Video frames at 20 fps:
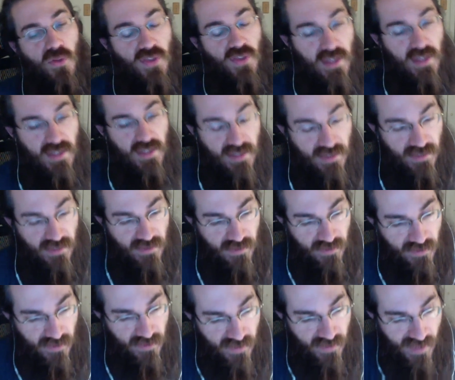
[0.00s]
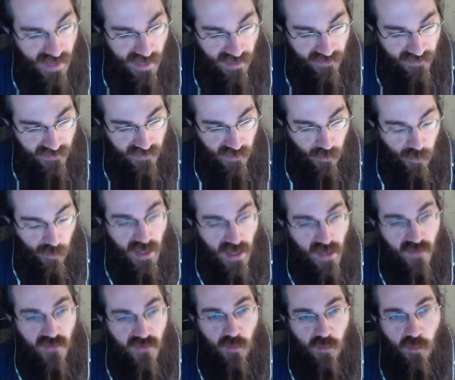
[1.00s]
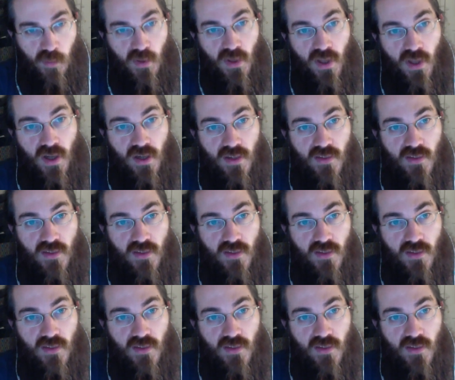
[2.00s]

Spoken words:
at PAX Unplugged.